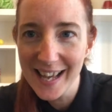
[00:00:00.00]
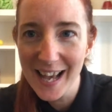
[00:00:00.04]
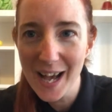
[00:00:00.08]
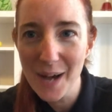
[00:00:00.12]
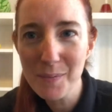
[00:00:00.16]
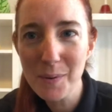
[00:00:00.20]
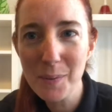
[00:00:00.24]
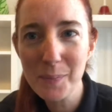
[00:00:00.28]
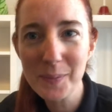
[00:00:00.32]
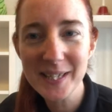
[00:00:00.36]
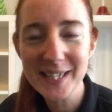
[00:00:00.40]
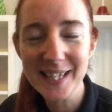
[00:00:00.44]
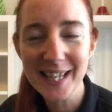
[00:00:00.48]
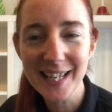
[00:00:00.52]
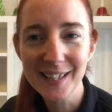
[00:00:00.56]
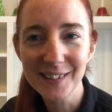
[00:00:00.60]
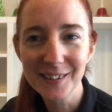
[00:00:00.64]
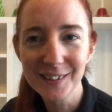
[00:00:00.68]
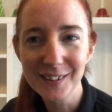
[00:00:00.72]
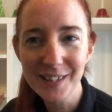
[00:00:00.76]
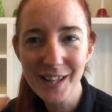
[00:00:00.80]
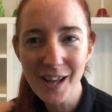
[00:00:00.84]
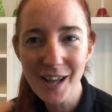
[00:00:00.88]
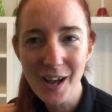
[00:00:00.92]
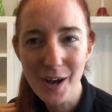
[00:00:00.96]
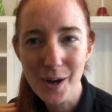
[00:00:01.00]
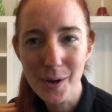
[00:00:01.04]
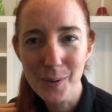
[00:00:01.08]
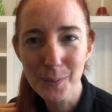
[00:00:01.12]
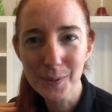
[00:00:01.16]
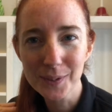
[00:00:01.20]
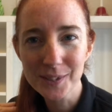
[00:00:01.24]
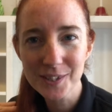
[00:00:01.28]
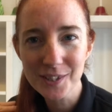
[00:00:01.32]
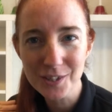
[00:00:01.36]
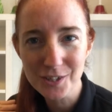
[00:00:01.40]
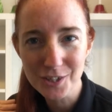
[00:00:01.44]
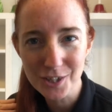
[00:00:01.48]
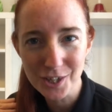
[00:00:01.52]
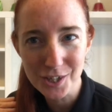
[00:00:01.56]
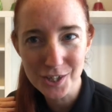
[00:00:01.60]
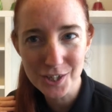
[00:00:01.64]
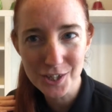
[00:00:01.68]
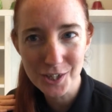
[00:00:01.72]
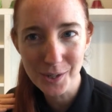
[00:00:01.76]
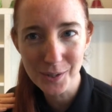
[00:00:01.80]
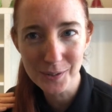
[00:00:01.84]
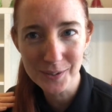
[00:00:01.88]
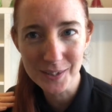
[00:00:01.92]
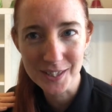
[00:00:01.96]
And when we sing low, we'll touch our
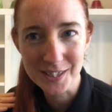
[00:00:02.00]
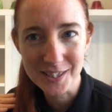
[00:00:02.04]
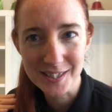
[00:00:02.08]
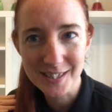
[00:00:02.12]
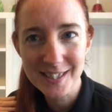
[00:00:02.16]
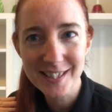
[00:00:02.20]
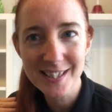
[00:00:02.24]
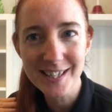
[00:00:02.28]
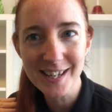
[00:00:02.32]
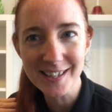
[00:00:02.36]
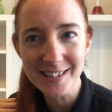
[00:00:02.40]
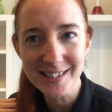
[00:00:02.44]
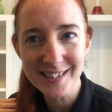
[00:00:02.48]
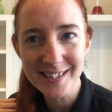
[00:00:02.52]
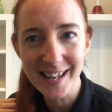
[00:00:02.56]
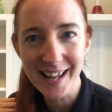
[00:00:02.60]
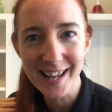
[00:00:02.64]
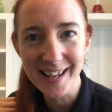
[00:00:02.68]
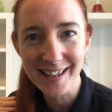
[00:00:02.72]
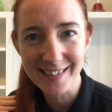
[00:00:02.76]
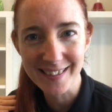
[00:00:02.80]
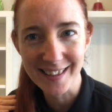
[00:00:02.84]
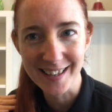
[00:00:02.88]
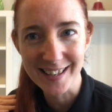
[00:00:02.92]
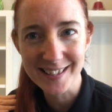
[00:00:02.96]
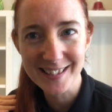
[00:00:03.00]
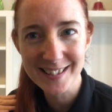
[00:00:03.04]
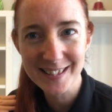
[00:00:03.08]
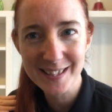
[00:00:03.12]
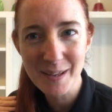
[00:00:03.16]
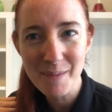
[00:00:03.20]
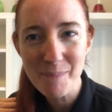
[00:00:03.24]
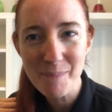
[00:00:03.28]
shoulders, just like this.